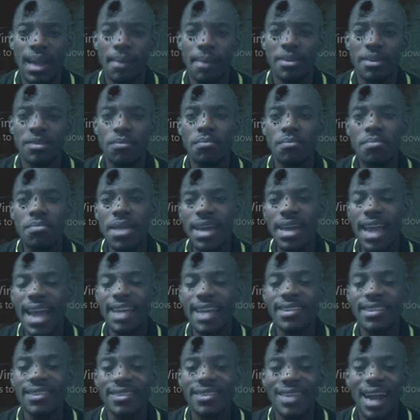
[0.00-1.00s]
That means make
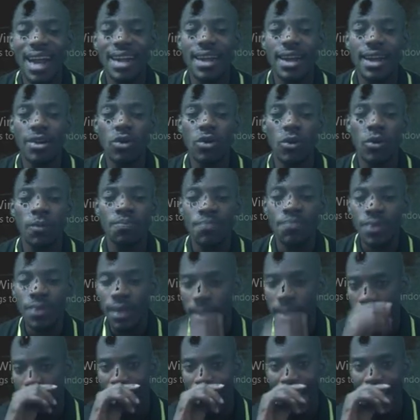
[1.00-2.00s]
N stand alone,
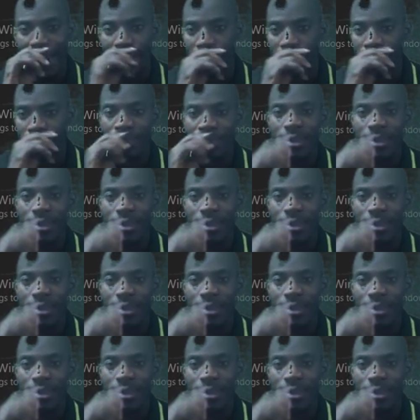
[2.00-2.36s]
right?